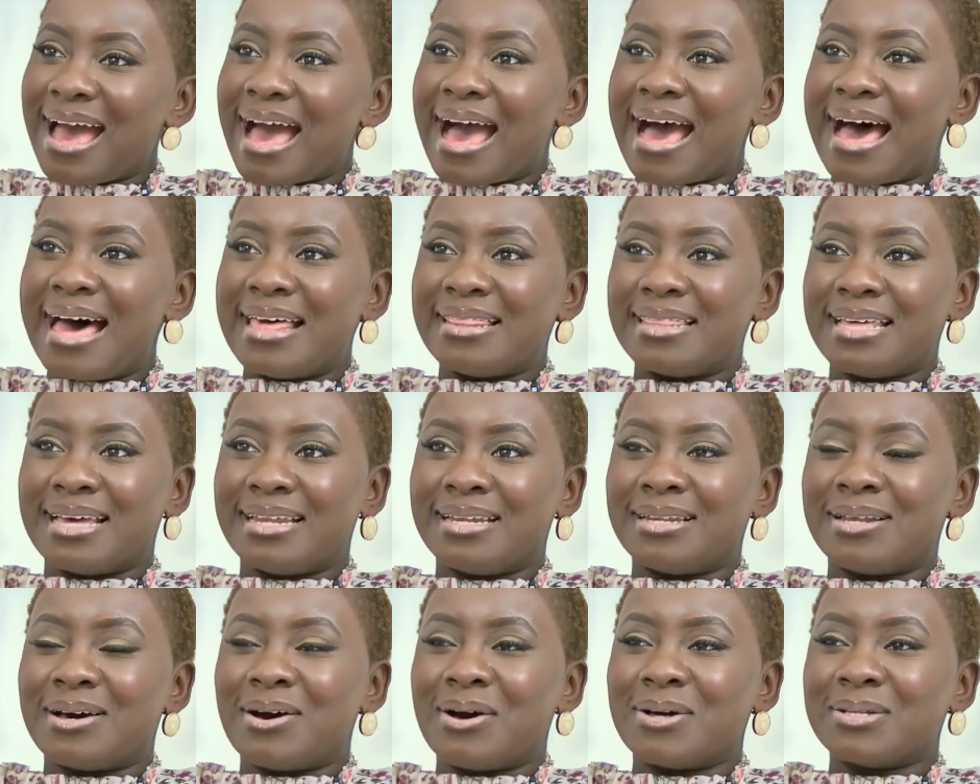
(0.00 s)
and
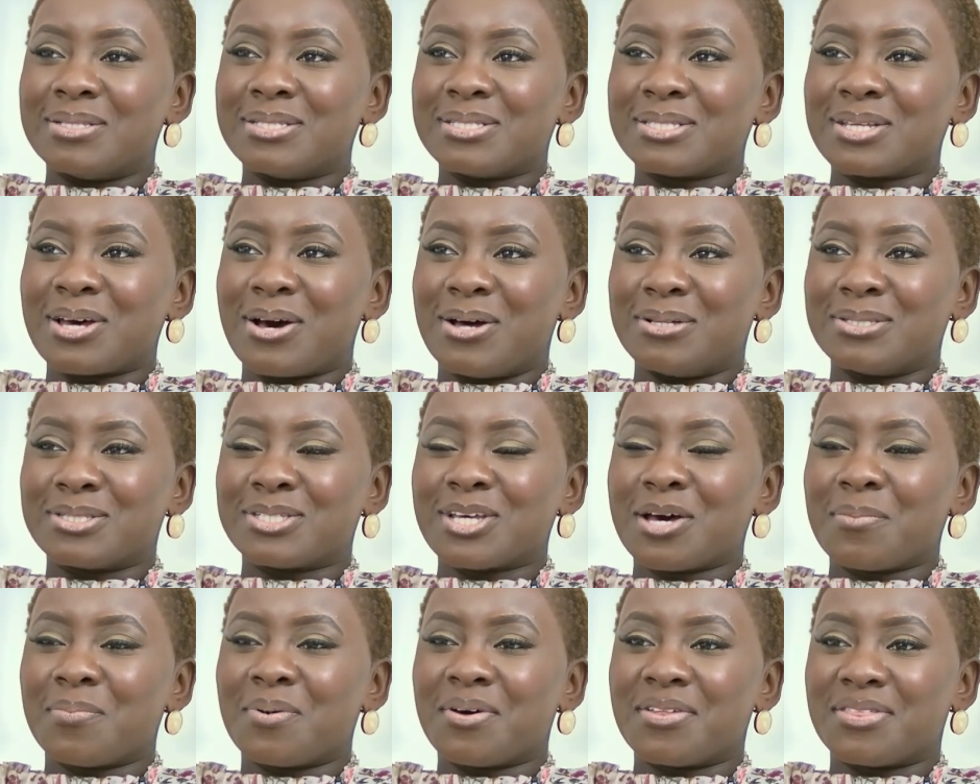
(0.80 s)
then on
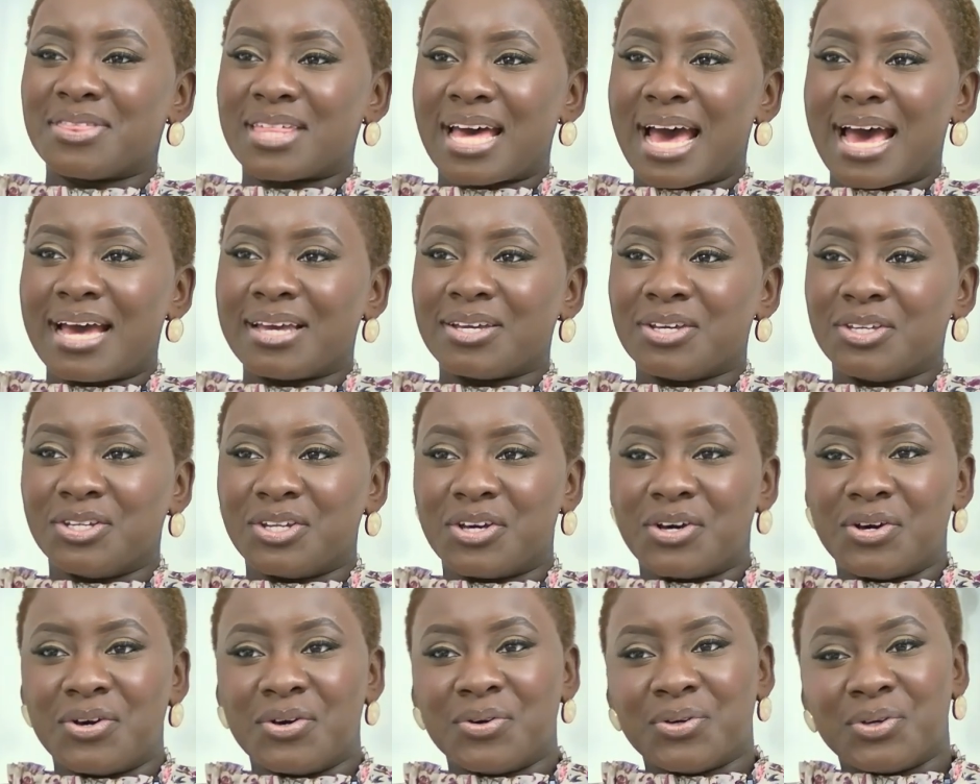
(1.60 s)
top of that, you
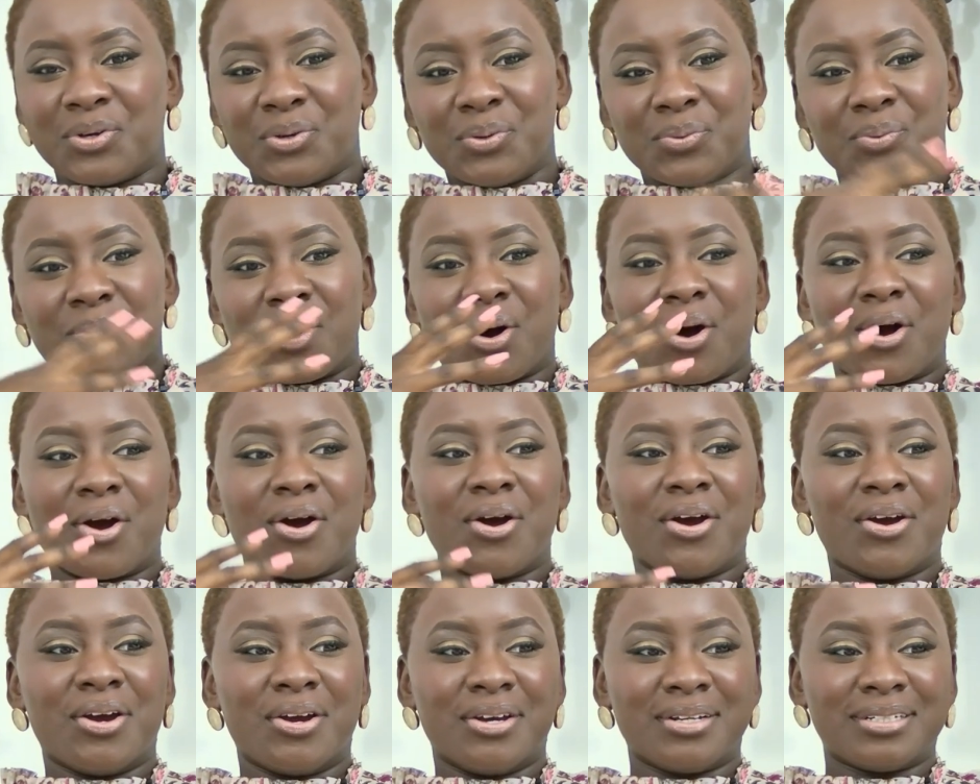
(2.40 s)
know, you
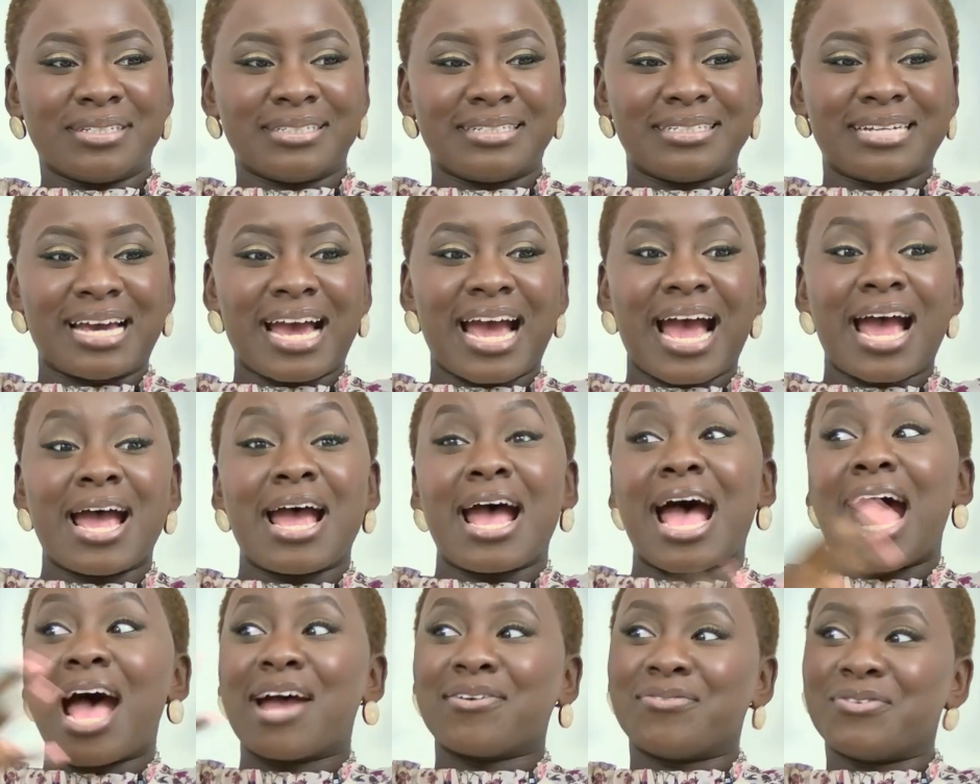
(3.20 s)
are
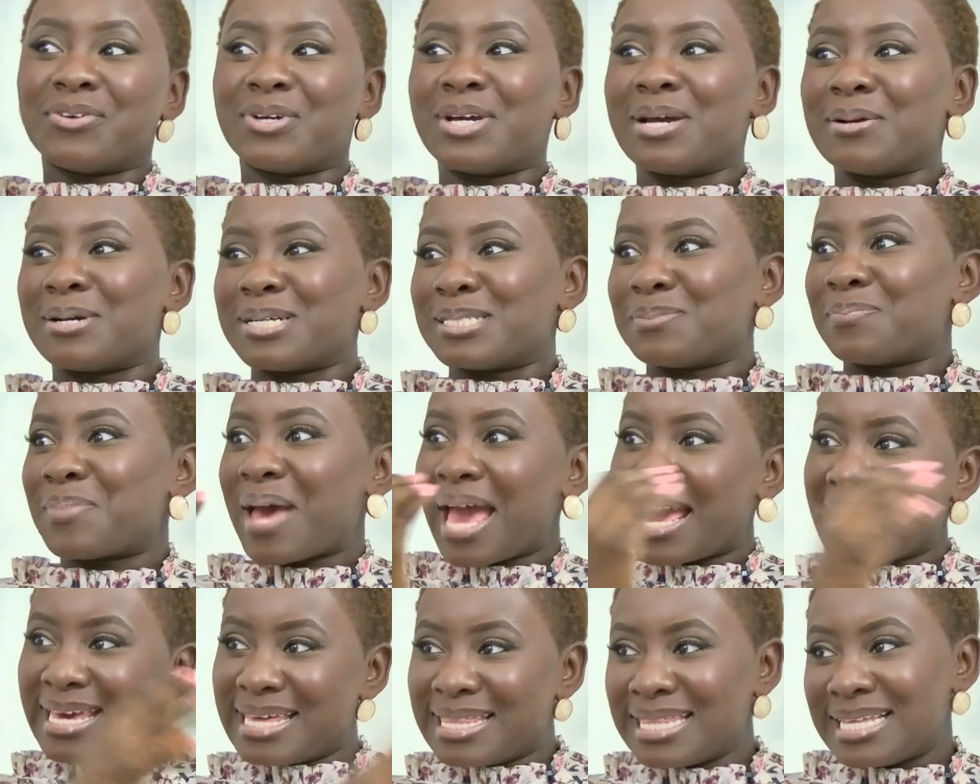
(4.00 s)
African, because
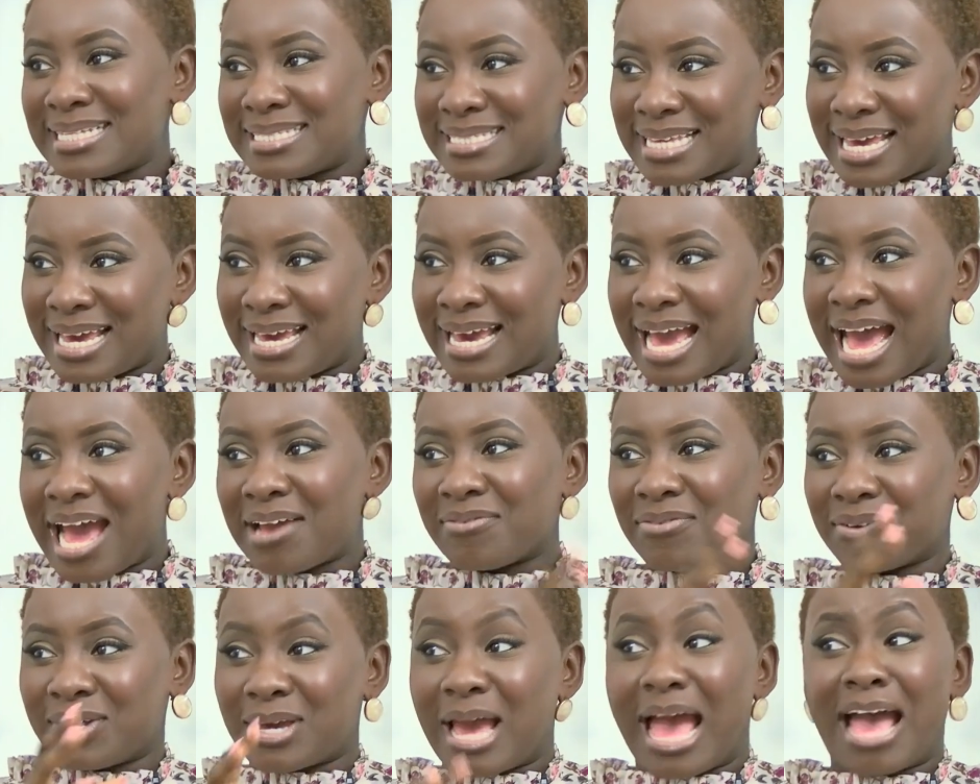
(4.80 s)
back in the day,
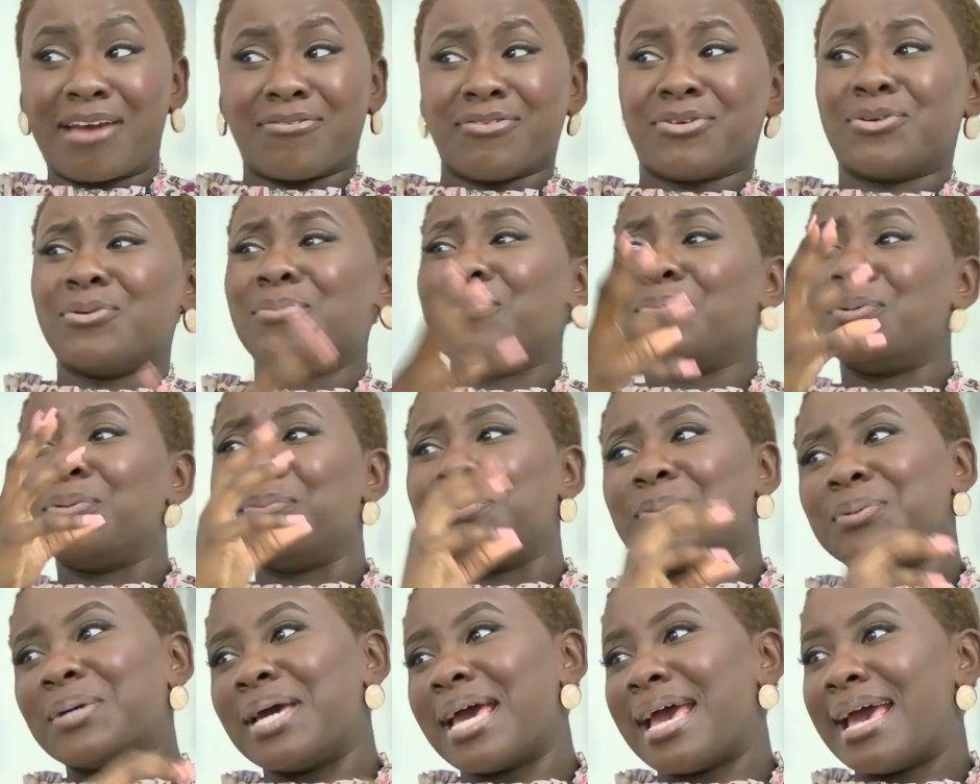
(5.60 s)
African
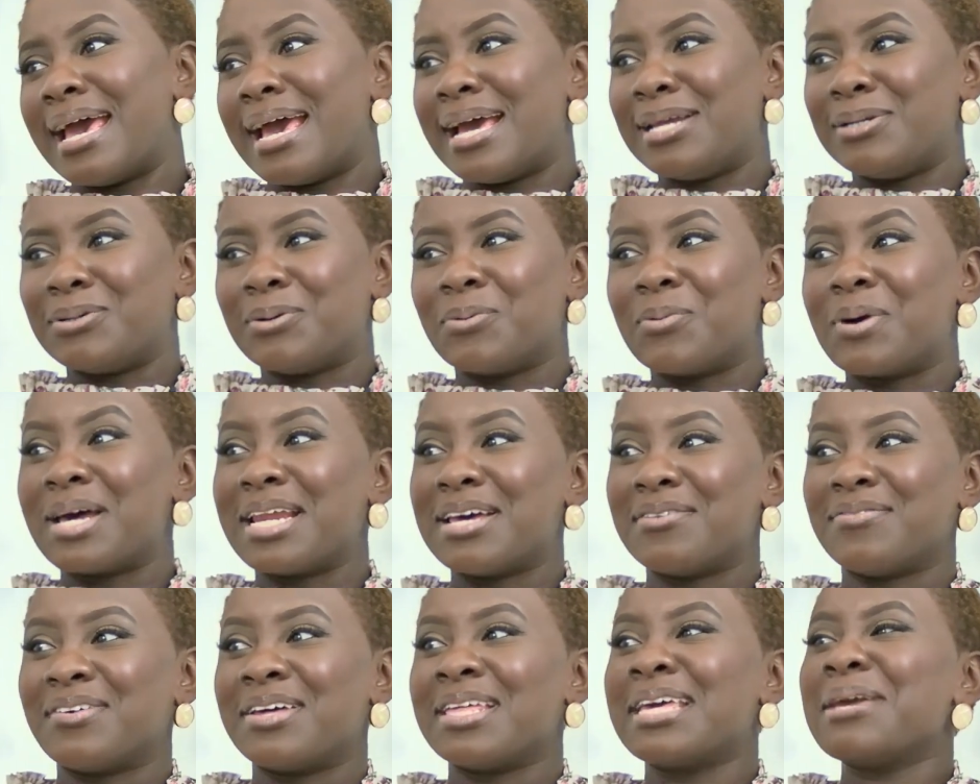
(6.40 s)
boo-boo head or
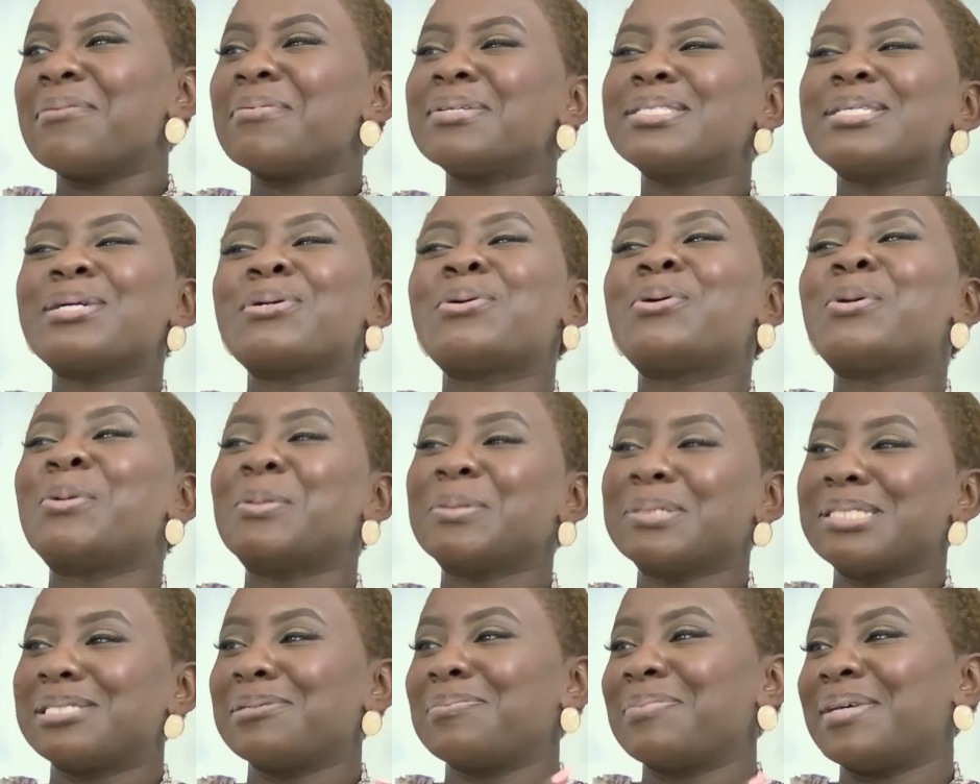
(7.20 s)
whatever, it wasn't
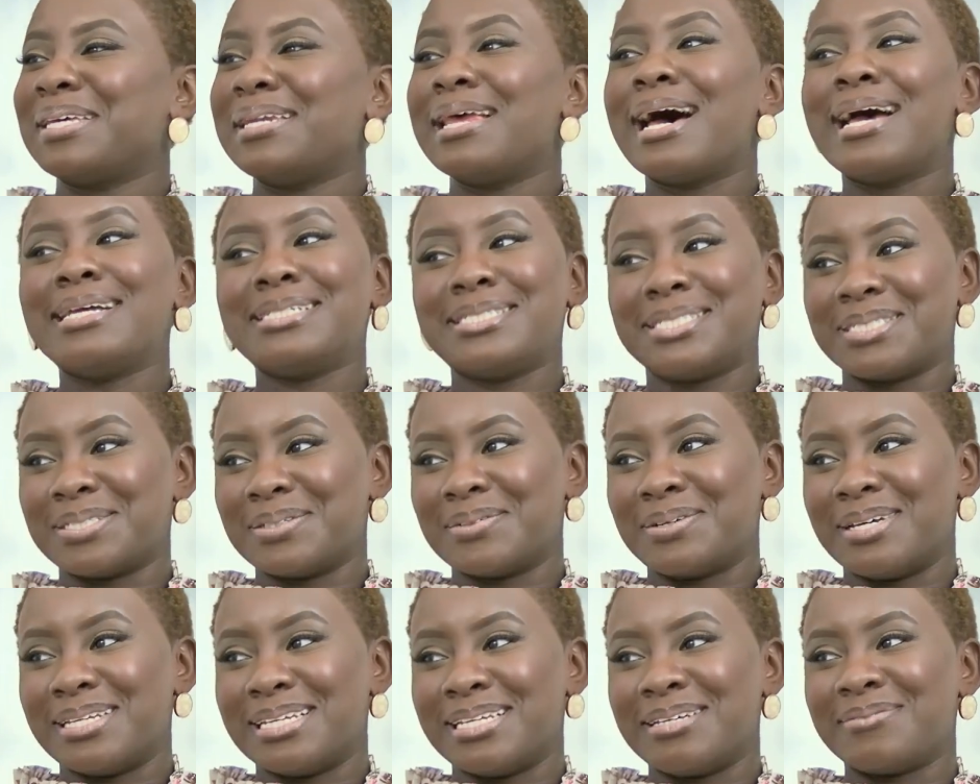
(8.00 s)
cool to be Nigerian.